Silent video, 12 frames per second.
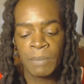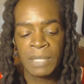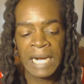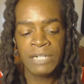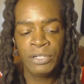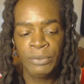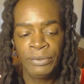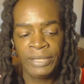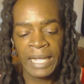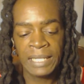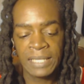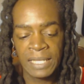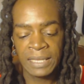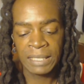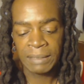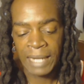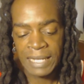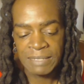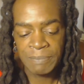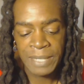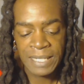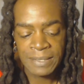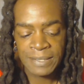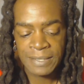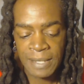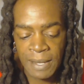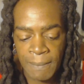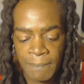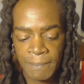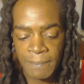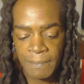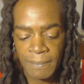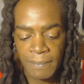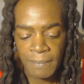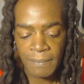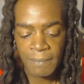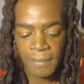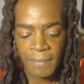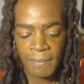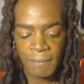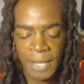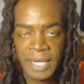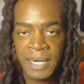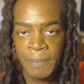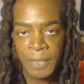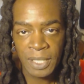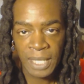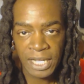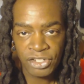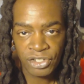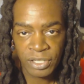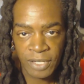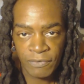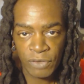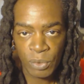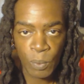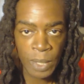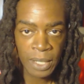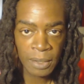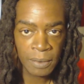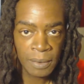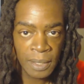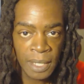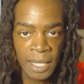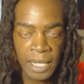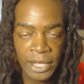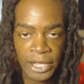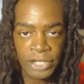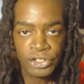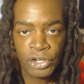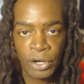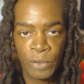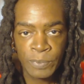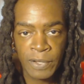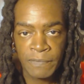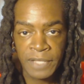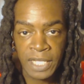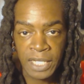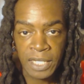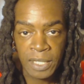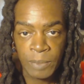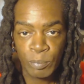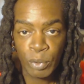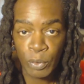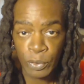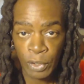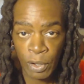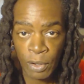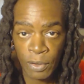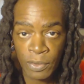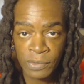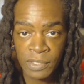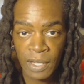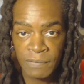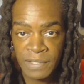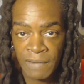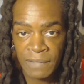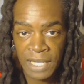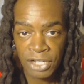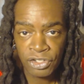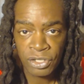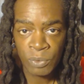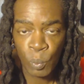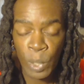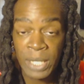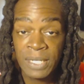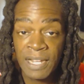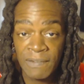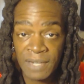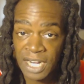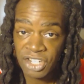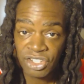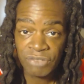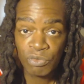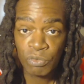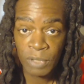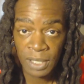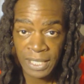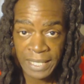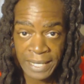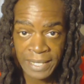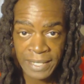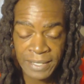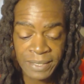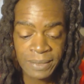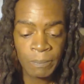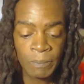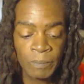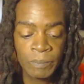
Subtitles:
But I do think that there has been some manipulation, if you will, in terms of the protocols of divination, what divination really is,